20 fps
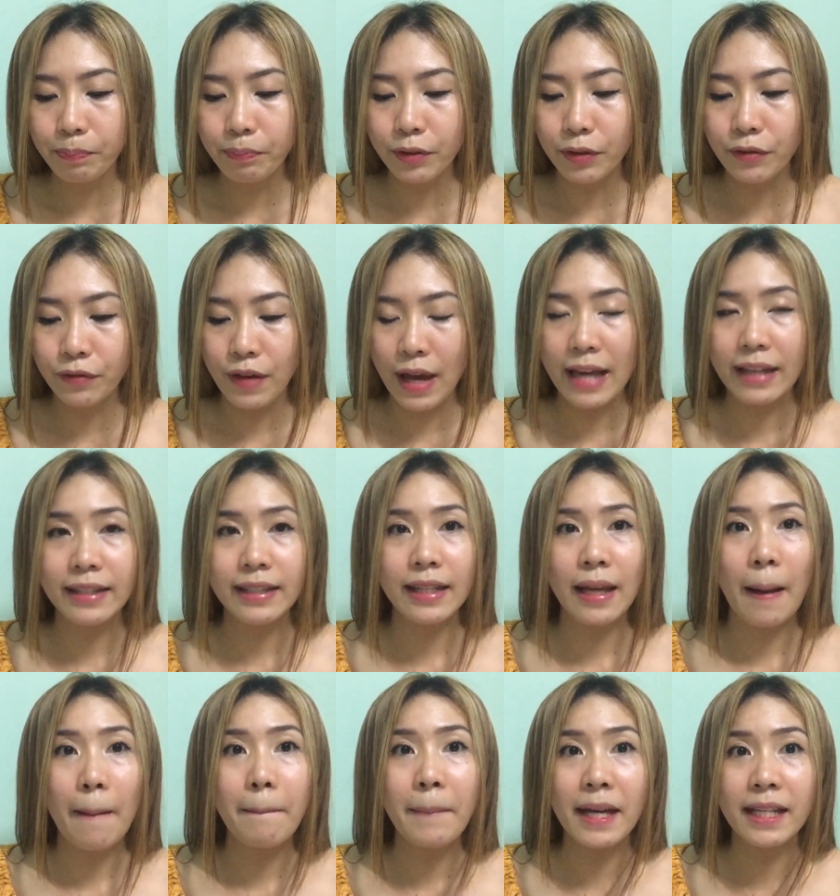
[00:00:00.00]
prevent
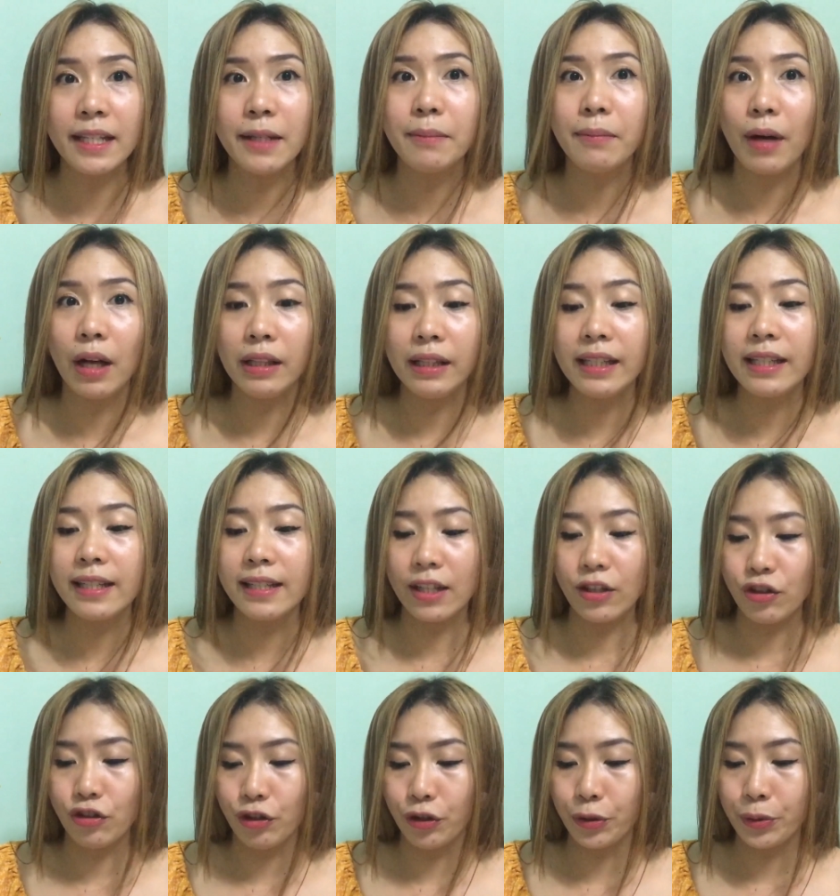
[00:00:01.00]
metabolic
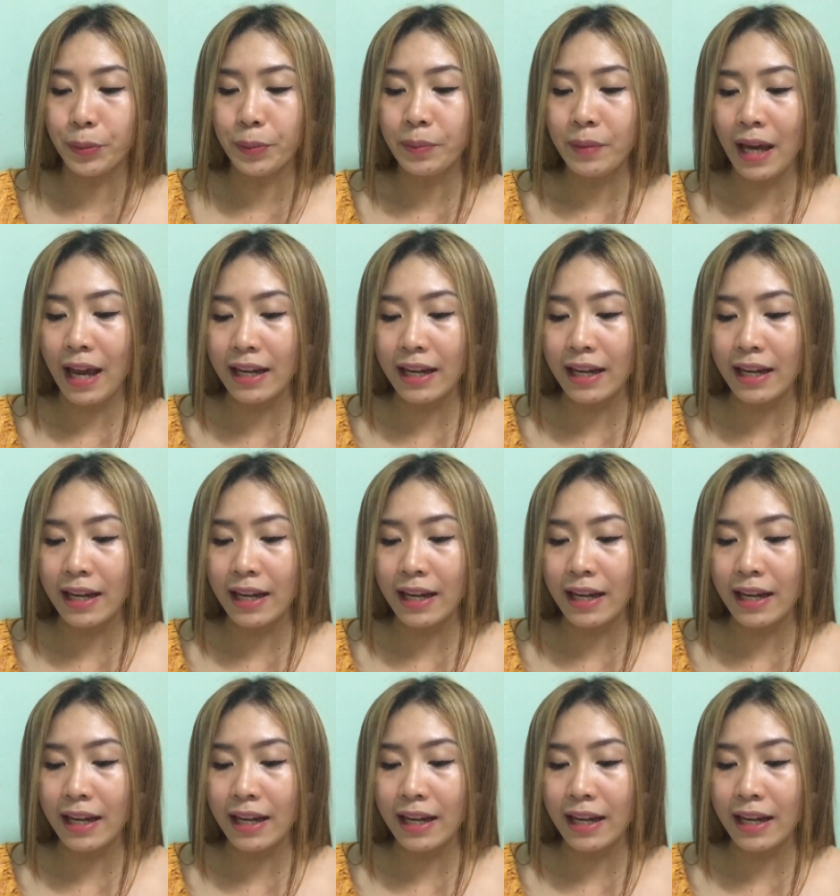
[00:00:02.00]
syndrome,